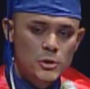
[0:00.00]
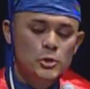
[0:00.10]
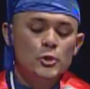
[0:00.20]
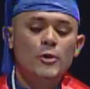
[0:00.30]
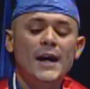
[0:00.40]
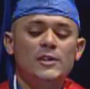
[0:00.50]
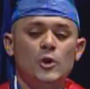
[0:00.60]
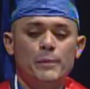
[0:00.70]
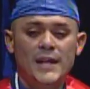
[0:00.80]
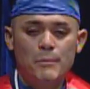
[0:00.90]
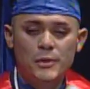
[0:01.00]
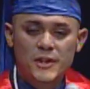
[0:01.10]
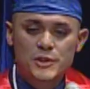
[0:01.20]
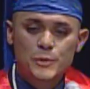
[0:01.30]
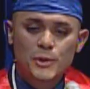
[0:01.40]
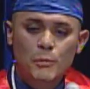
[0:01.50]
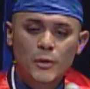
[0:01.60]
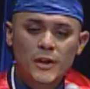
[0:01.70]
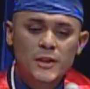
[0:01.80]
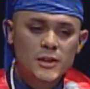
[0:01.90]
You cracked open that book at 2 in the
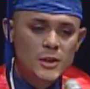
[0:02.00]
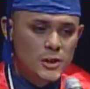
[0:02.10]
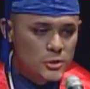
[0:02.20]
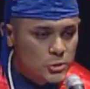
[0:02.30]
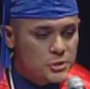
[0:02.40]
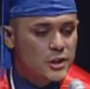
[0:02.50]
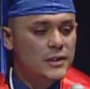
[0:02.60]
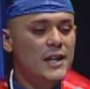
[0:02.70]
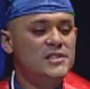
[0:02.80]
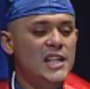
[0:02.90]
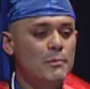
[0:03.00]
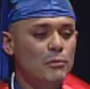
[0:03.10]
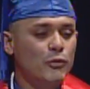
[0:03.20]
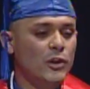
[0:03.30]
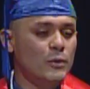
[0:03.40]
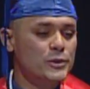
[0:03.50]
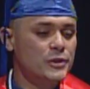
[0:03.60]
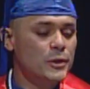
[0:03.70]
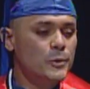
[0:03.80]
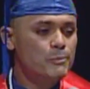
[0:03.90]
morning. You turned that assignment before it was
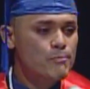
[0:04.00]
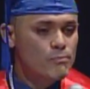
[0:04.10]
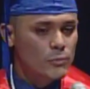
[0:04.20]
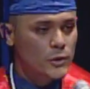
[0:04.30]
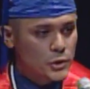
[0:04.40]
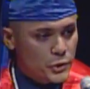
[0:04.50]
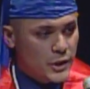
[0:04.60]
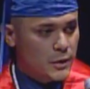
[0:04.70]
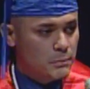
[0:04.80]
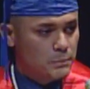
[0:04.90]
due. You did.